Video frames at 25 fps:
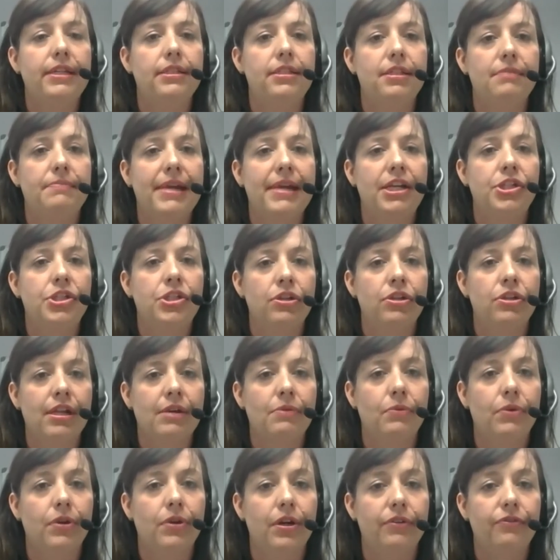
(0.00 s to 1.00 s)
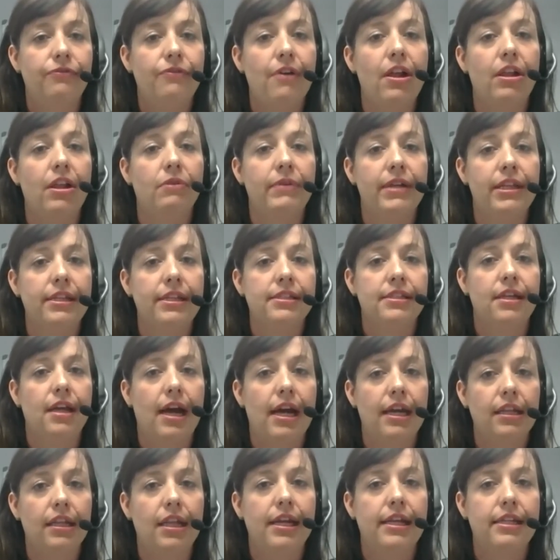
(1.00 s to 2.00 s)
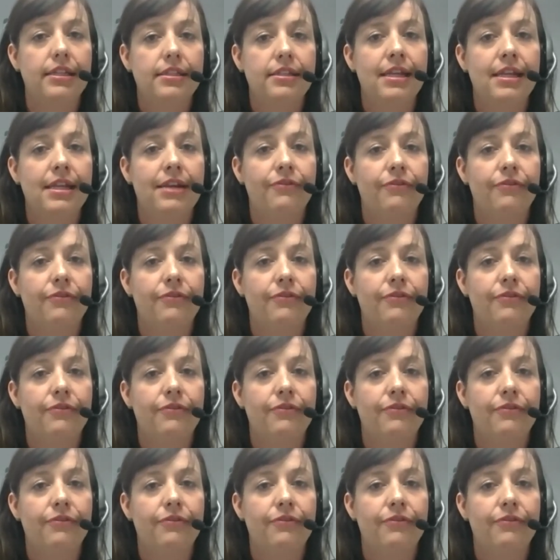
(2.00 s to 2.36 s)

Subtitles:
to make sure that we're following these guidelines set